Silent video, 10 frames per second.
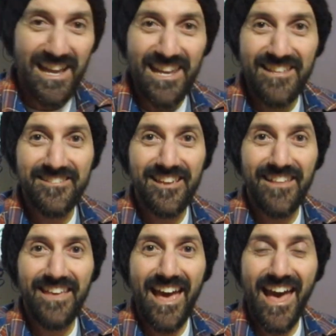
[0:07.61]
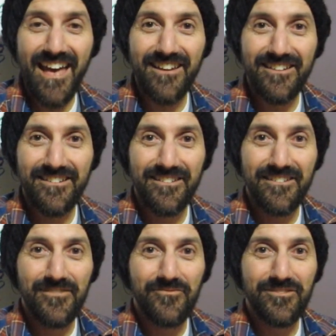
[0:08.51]
And inside the hat
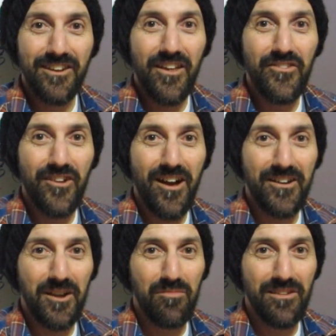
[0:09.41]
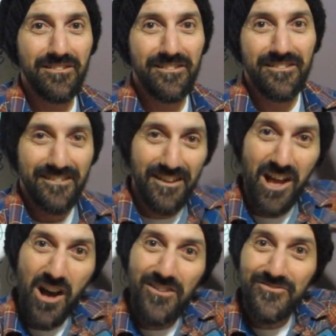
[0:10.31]
was another Hanukkah present,
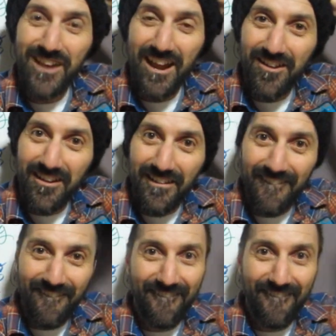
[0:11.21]
a new haircut.